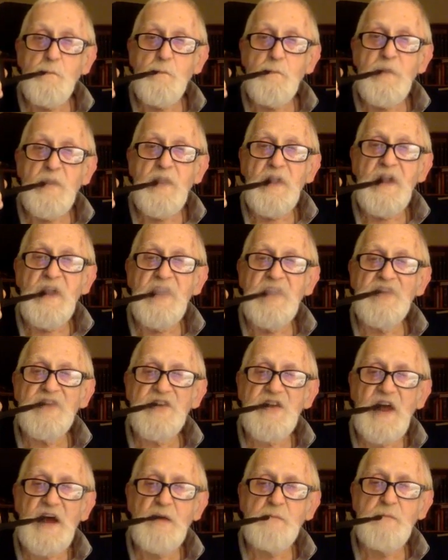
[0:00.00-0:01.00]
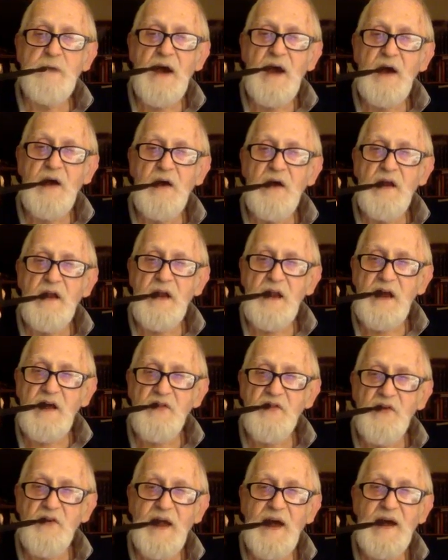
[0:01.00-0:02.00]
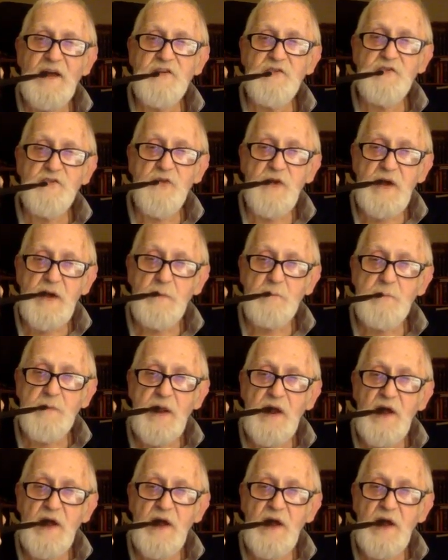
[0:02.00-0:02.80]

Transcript: and somehow or another I tripped,